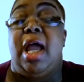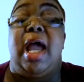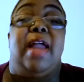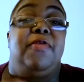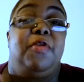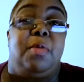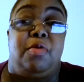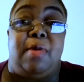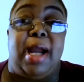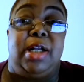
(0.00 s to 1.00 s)
And from a
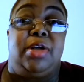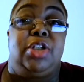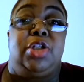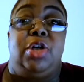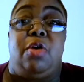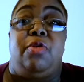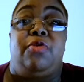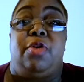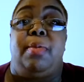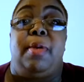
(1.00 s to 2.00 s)
writer to go
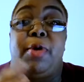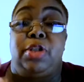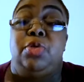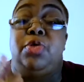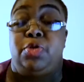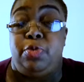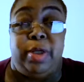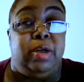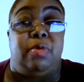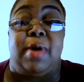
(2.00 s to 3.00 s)
from a person who's
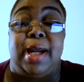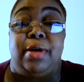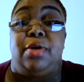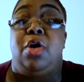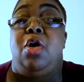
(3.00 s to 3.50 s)
been a writer,